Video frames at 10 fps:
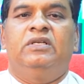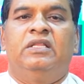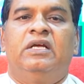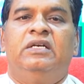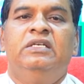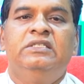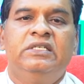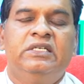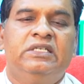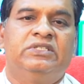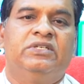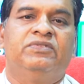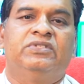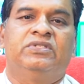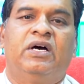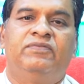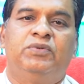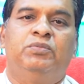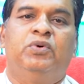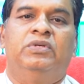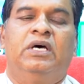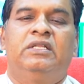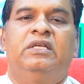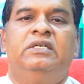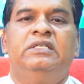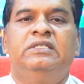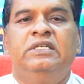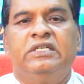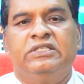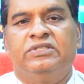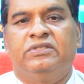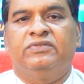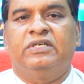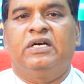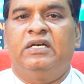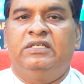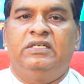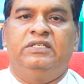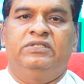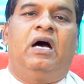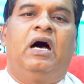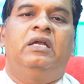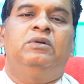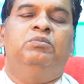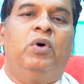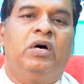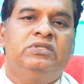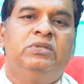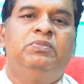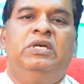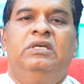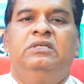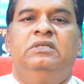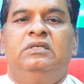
The degeneration of the soft bone or the degeneration of the cartilage are possible